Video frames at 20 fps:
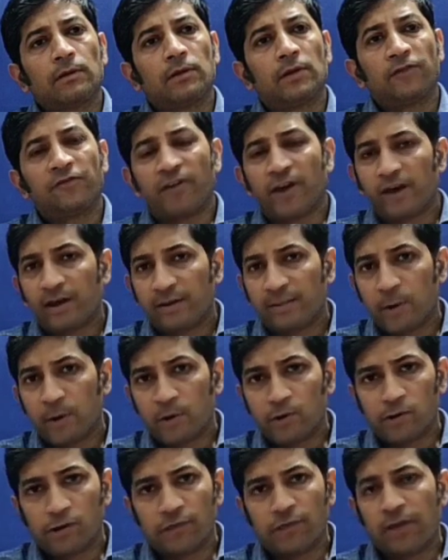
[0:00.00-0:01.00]
the
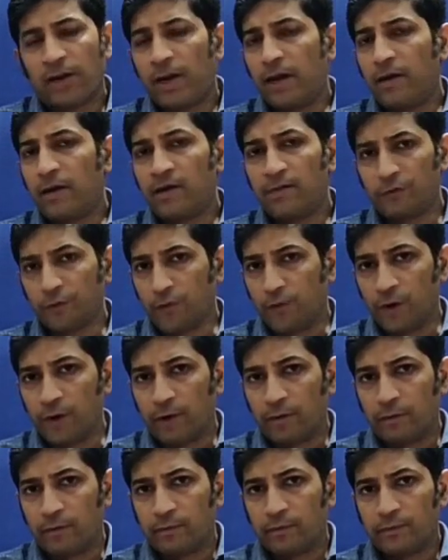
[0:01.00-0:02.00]
whereabouts of an interviewer.
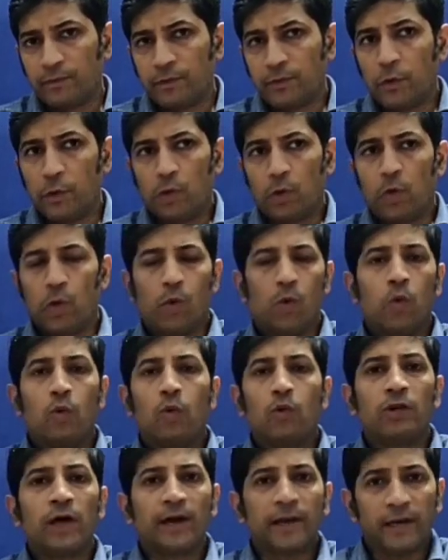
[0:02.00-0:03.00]
We don't know
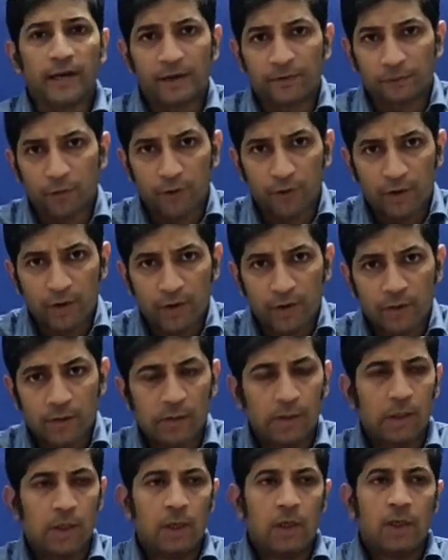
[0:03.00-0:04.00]
who the interviewer is,
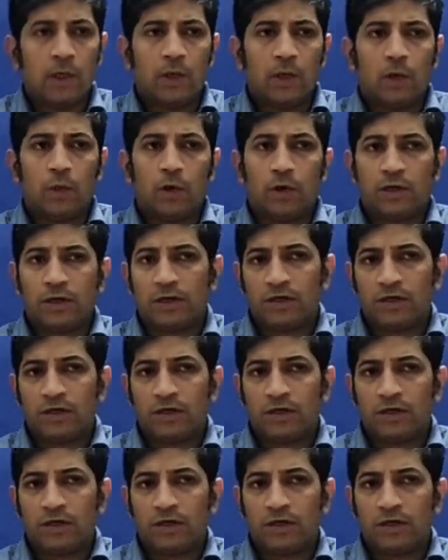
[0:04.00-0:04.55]
what